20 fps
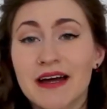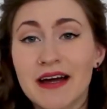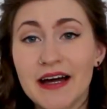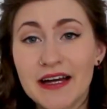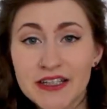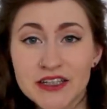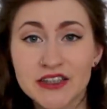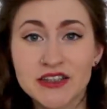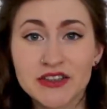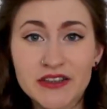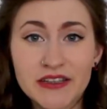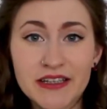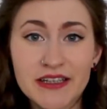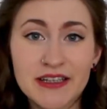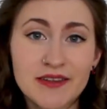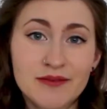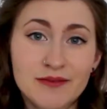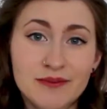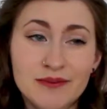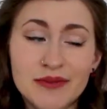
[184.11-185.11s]
I enjoyed
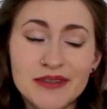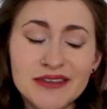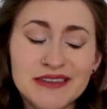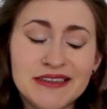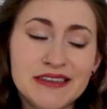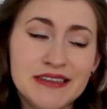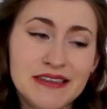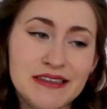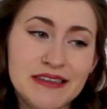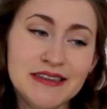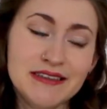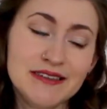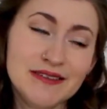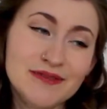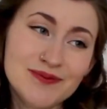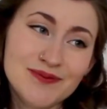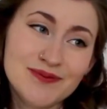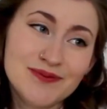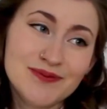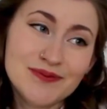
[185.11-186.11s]
it, but
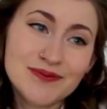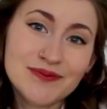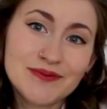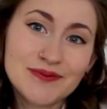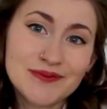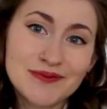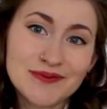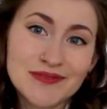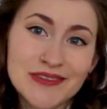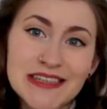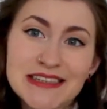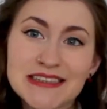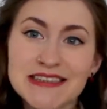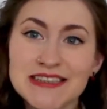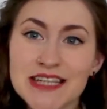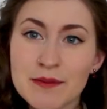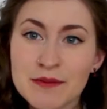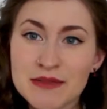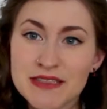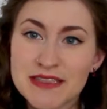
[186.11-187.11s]
in
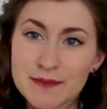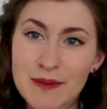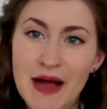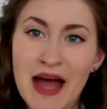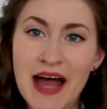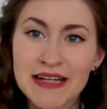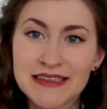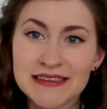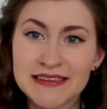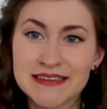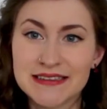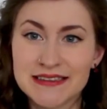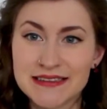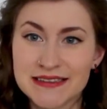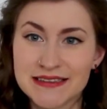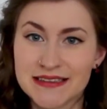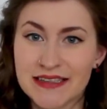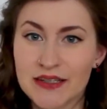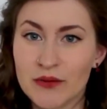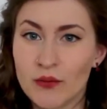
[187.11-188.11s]
some aspects
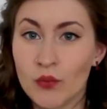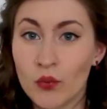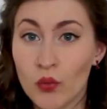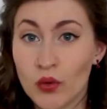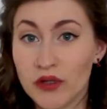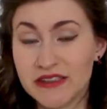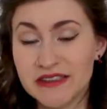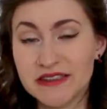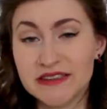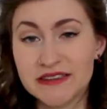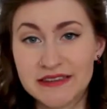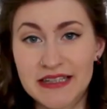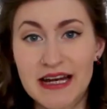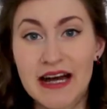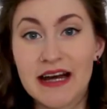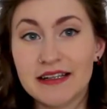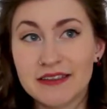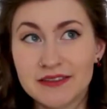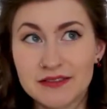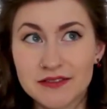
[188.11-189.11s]
it wasn't
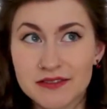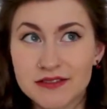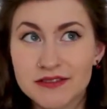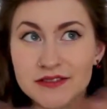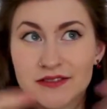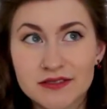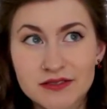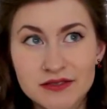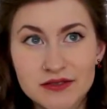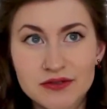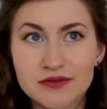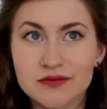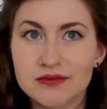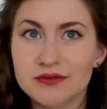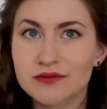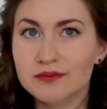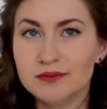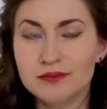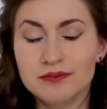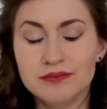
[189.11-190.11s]
that
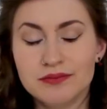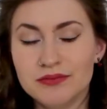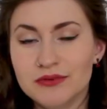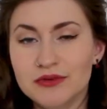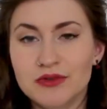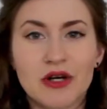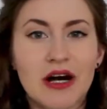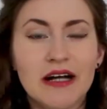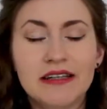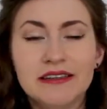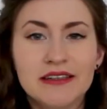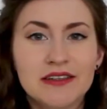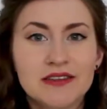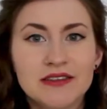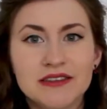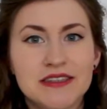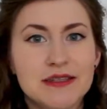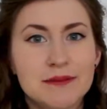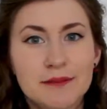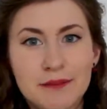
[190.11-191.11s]

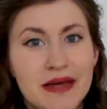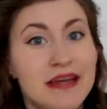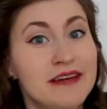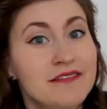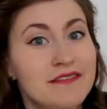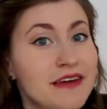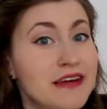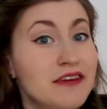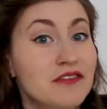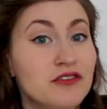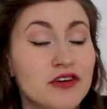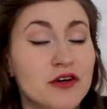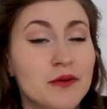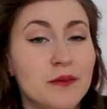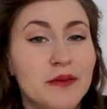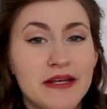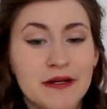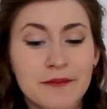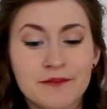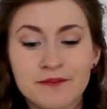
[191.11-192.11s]
grandiosely big thing for
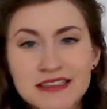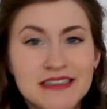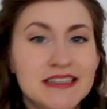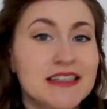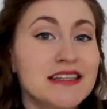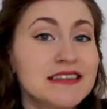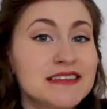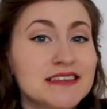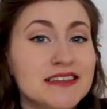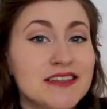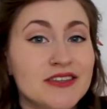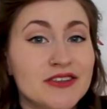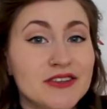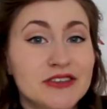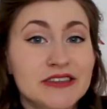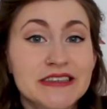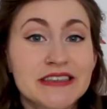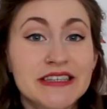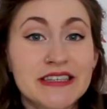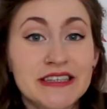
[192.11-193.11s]
me until I started
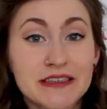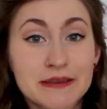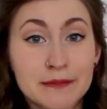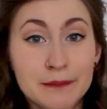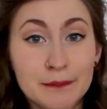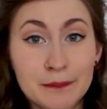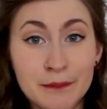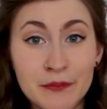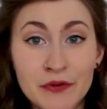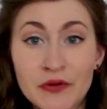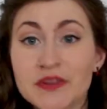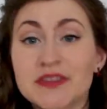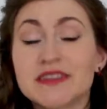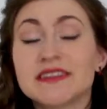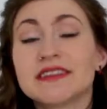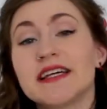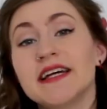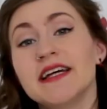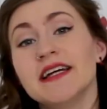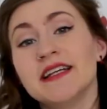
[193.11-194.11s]
reading the
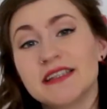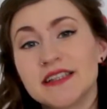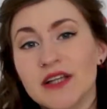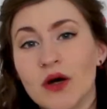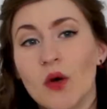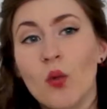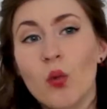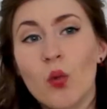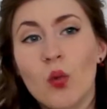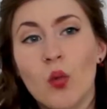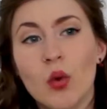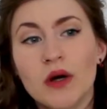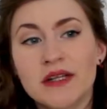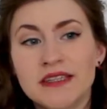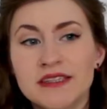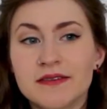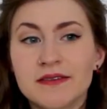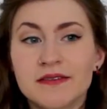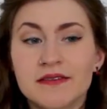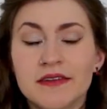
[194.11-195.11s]
books. So
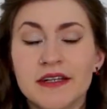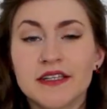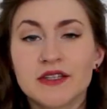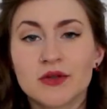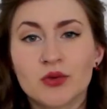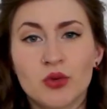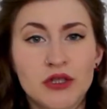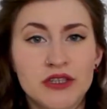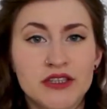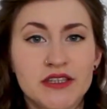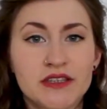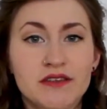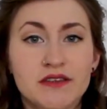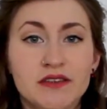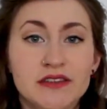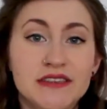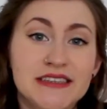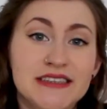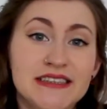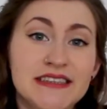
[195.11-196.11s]
once we finished watching
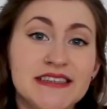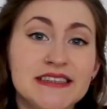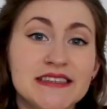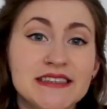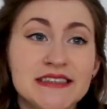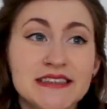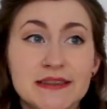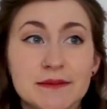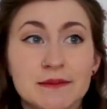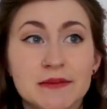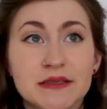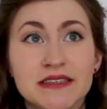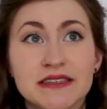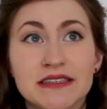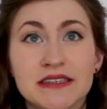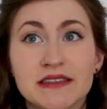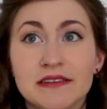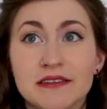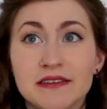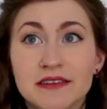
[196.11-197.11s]
all the seasons up
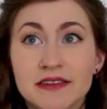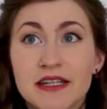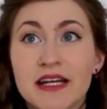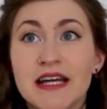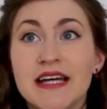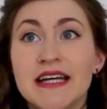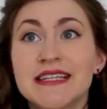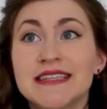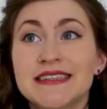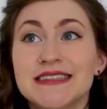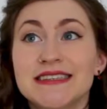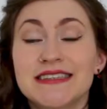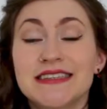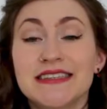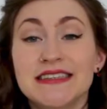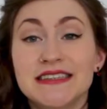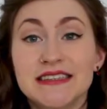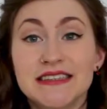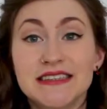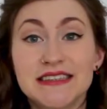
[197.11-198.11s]
until
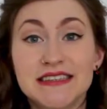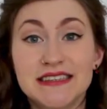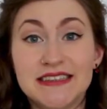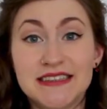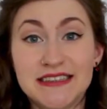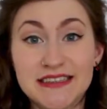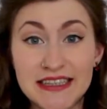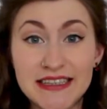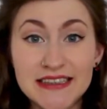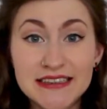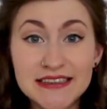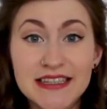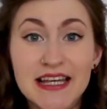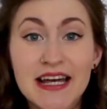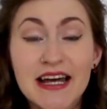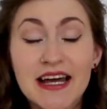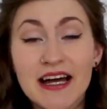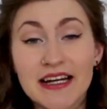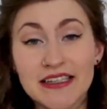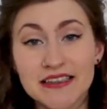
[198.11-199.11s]
season 6,
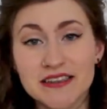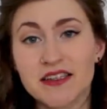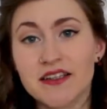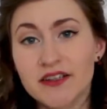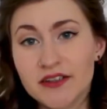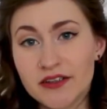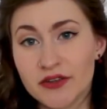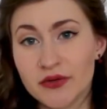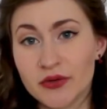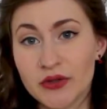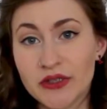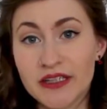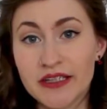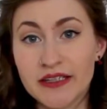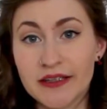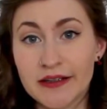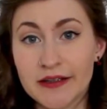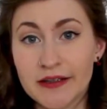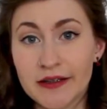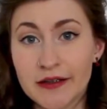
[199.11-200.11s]
I started
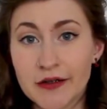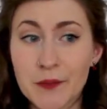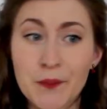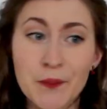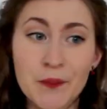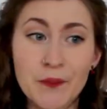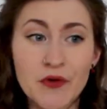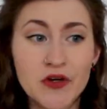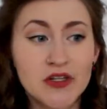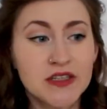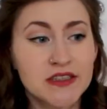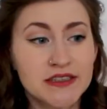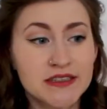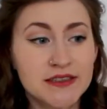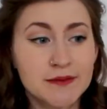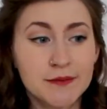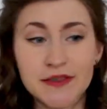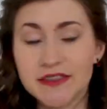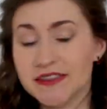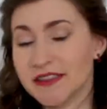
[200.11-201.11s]
reading the
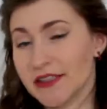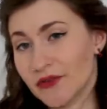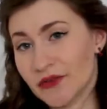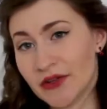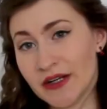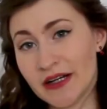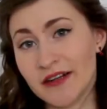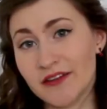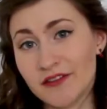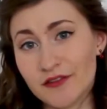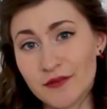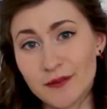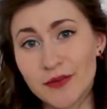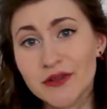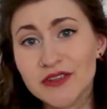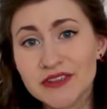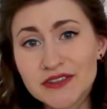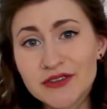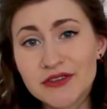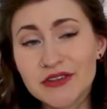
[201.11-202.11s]
books because I ran out of
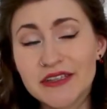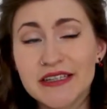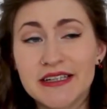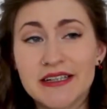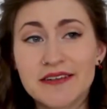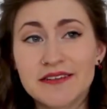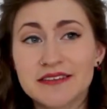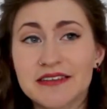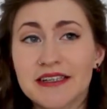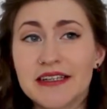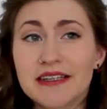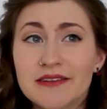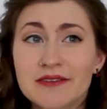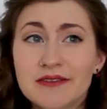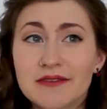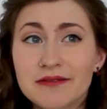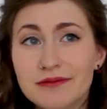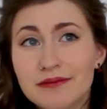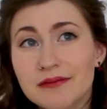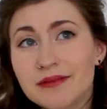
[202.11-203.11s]
books to read, and I was like,
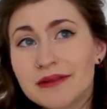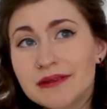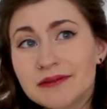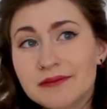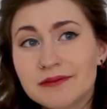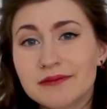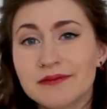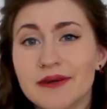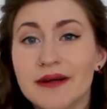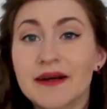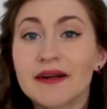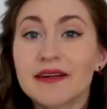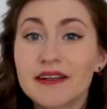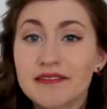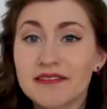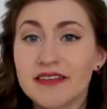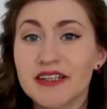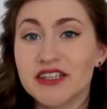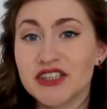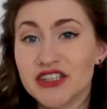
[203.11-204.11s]
well, why not
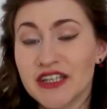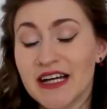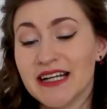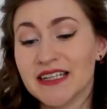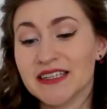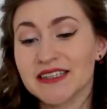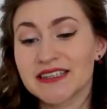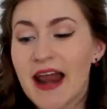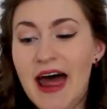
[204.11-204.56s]
give it a chance?